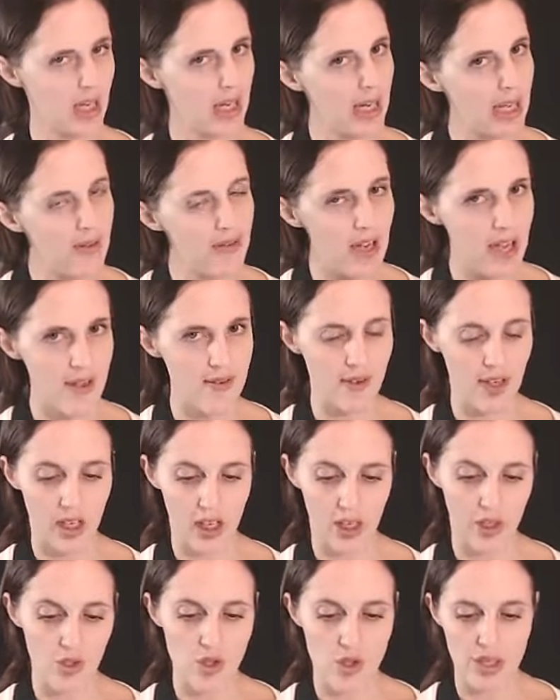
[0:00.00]
Never ever
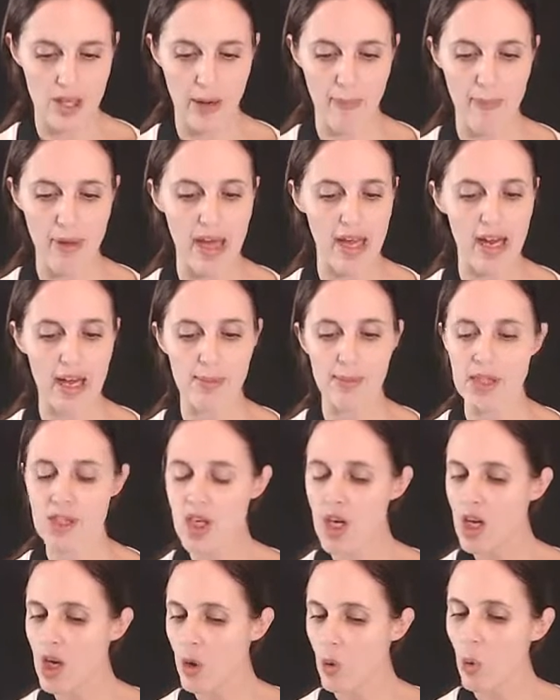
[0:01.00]
get into that bad habit.